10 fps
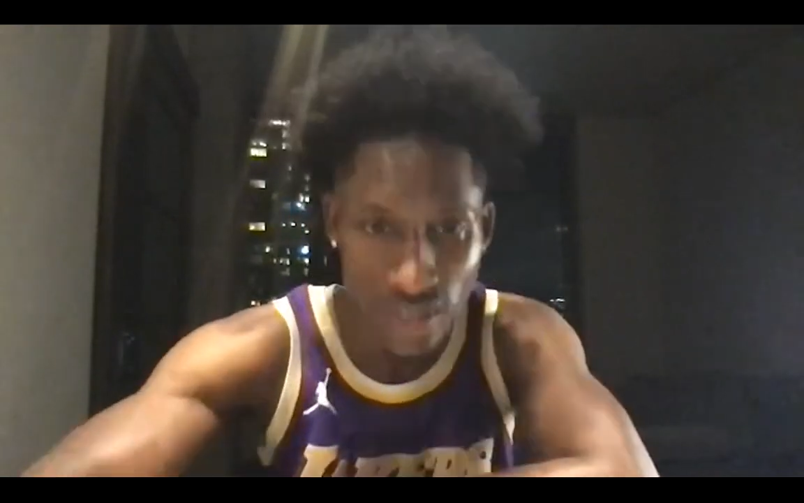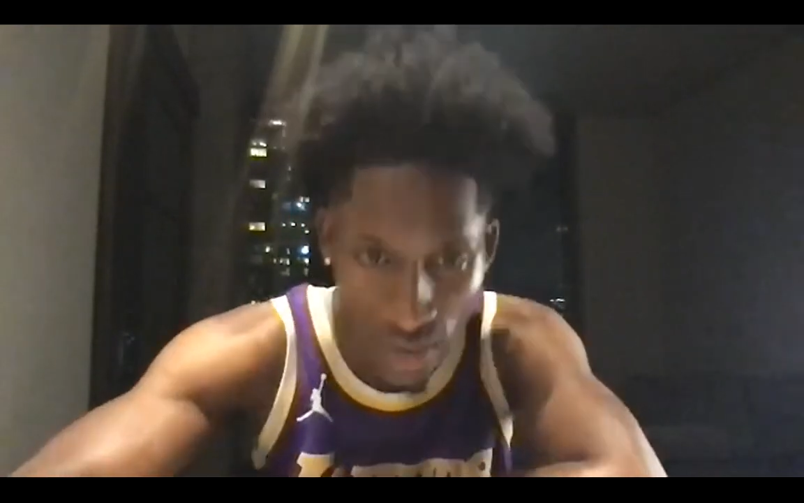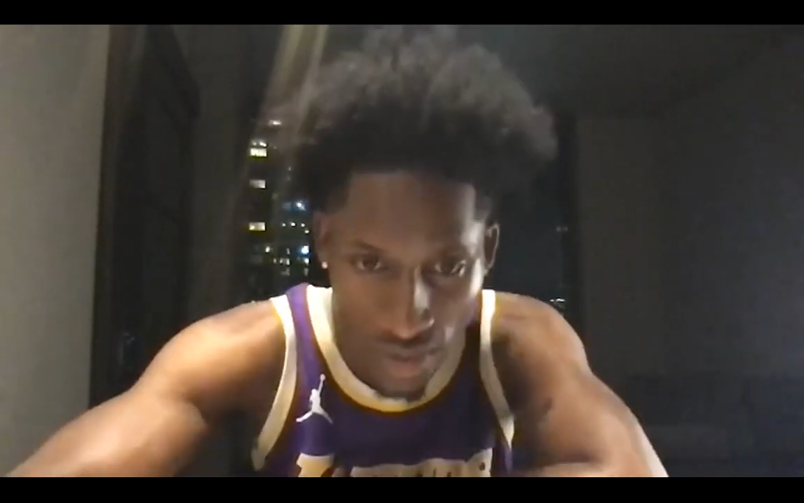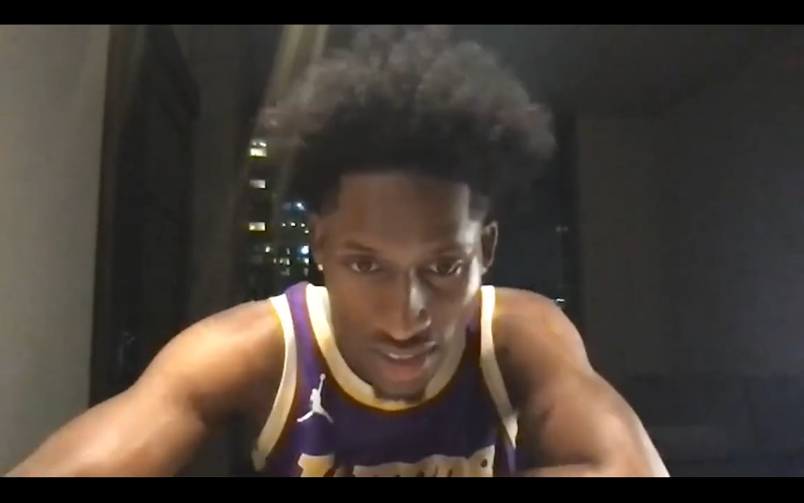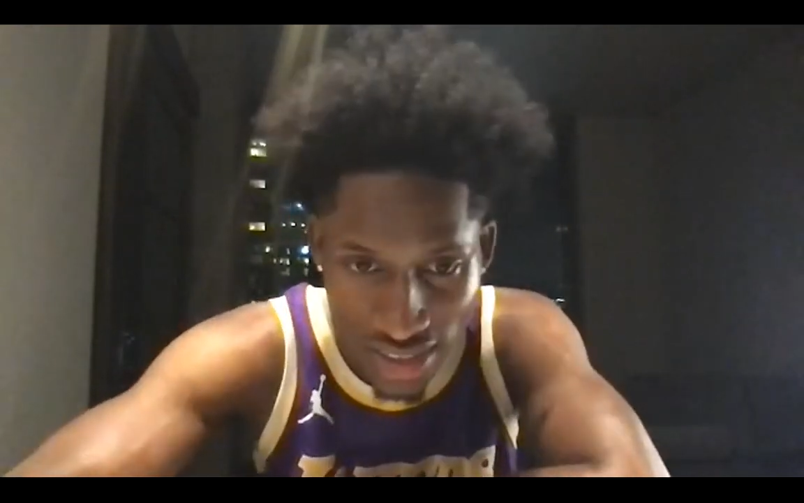
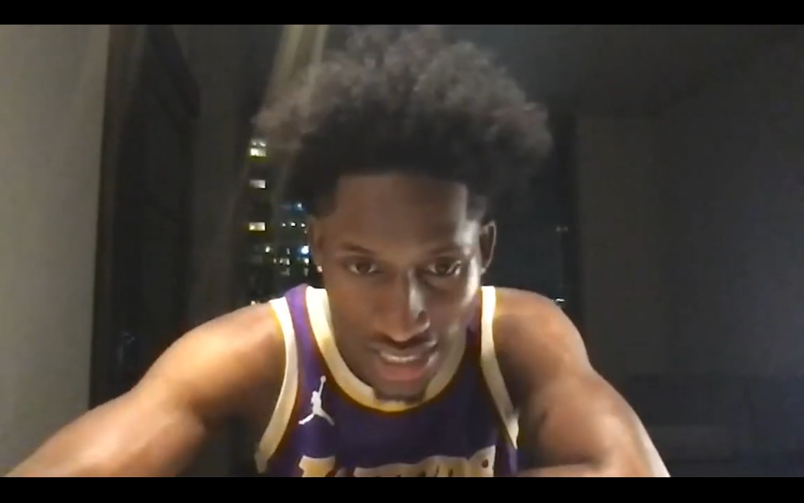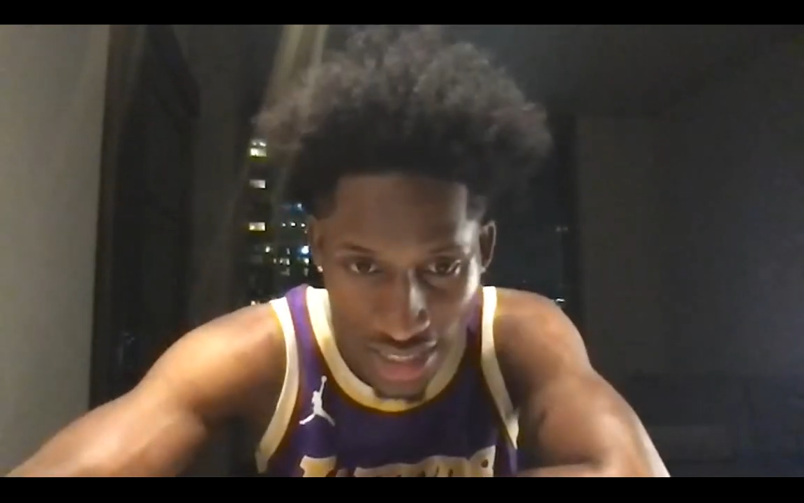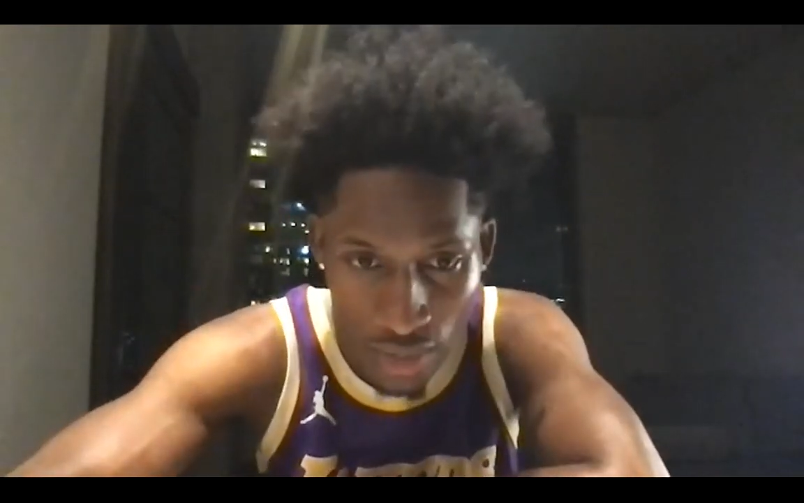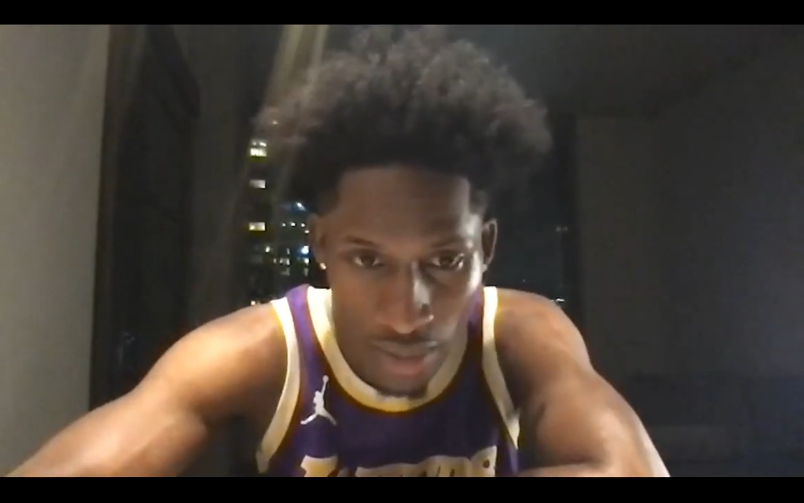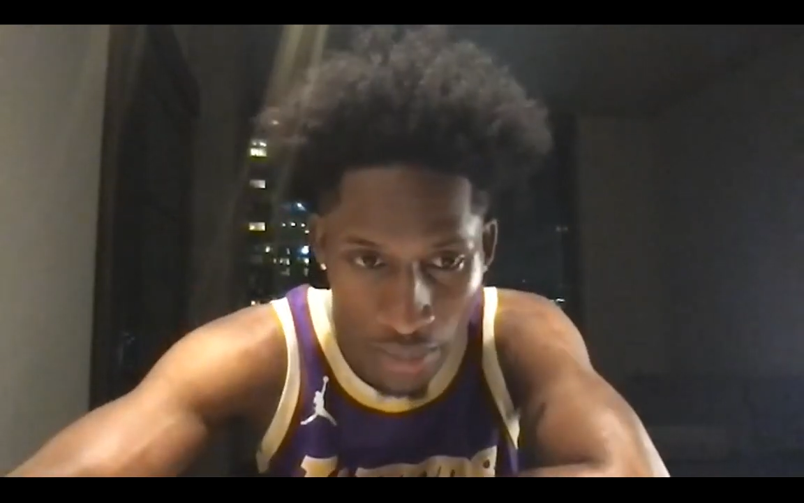So take
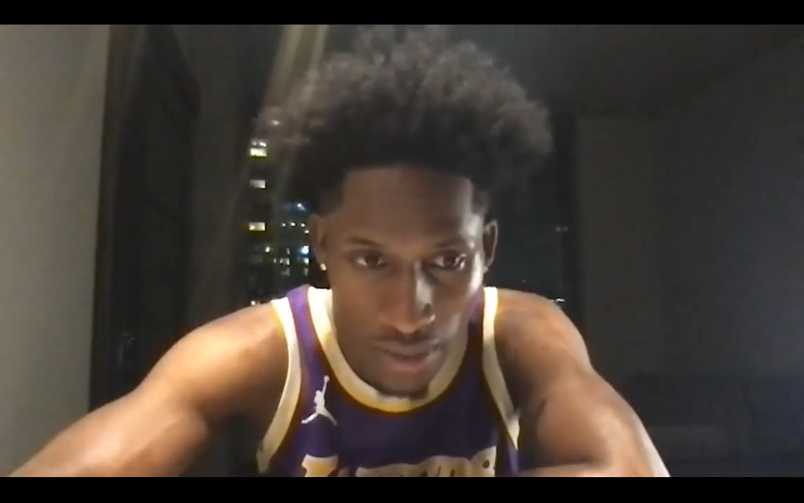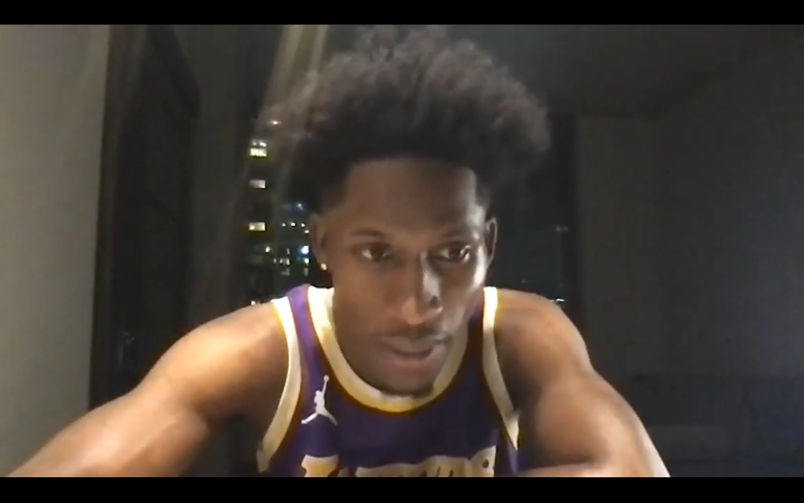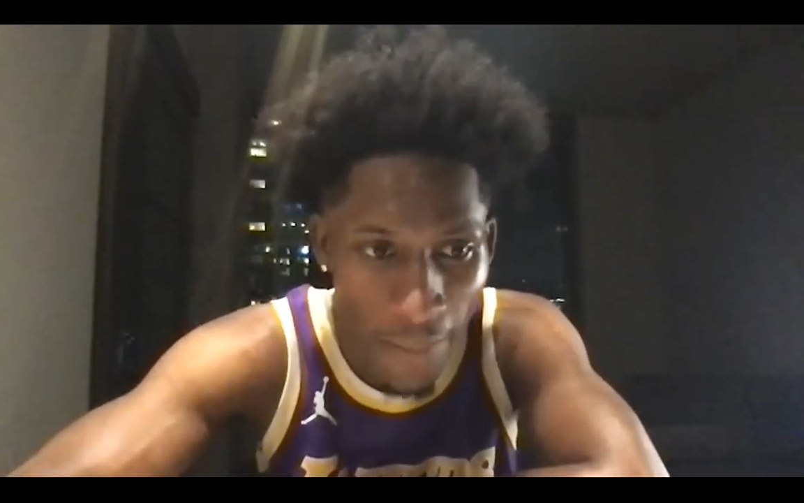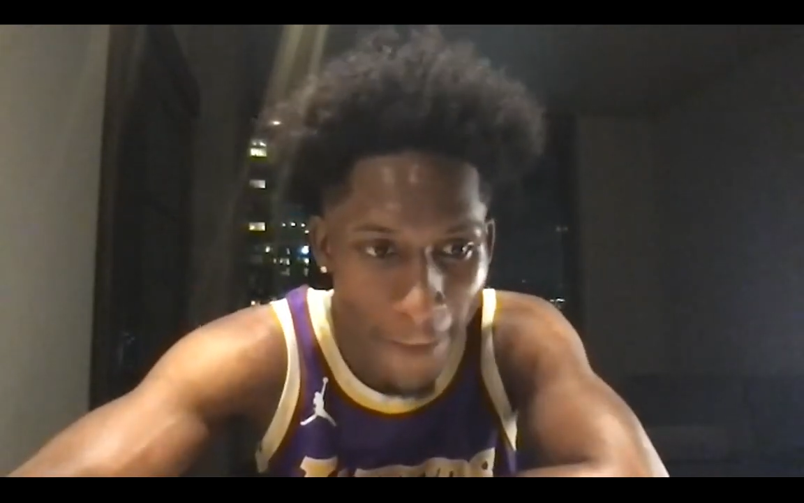it away, bro.